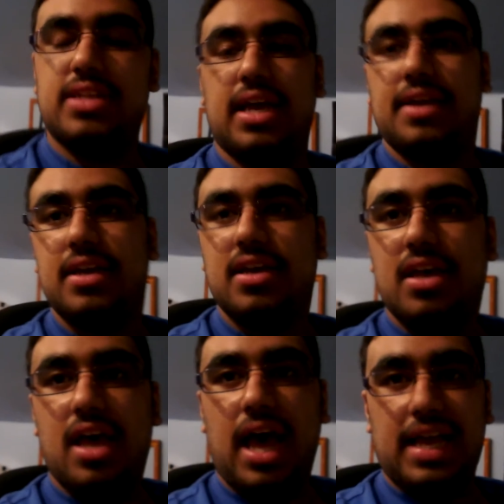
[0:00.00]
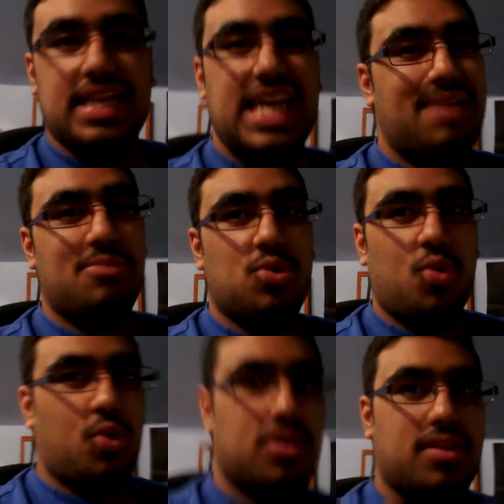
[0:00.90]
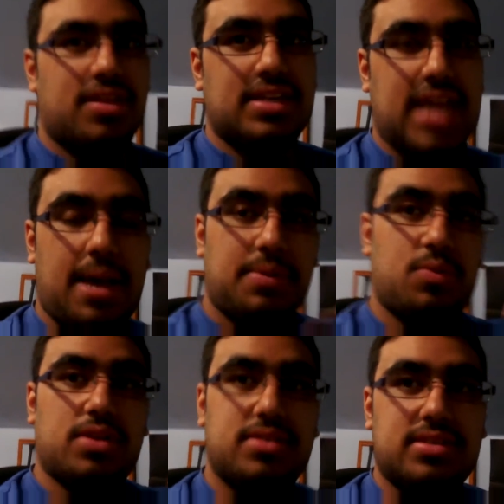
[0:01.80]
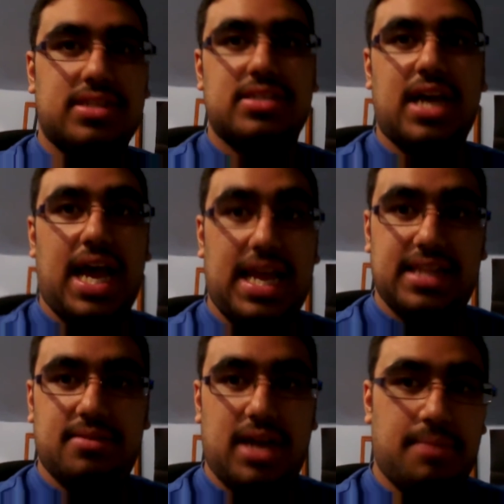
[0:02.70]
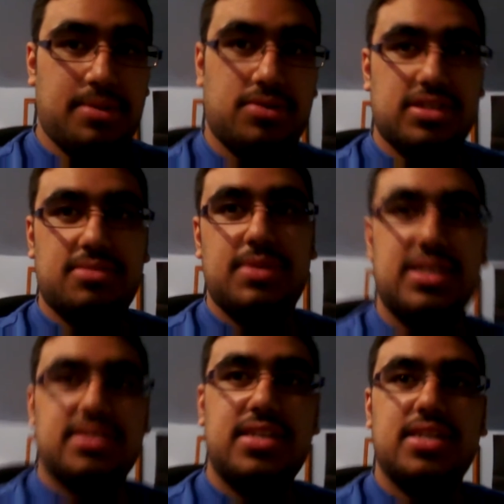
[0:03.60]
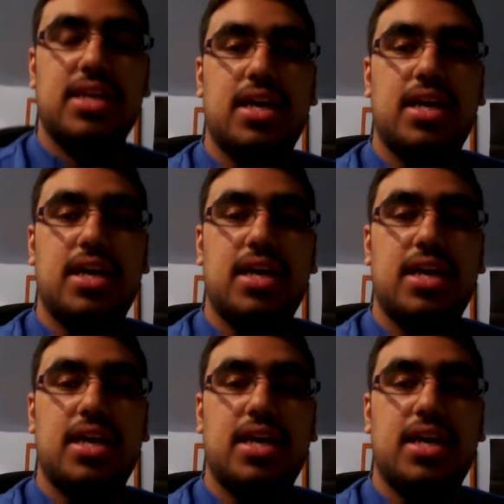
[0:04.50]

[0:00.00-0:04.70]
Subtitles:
Like, I can name you all the things that happened once I built this PC.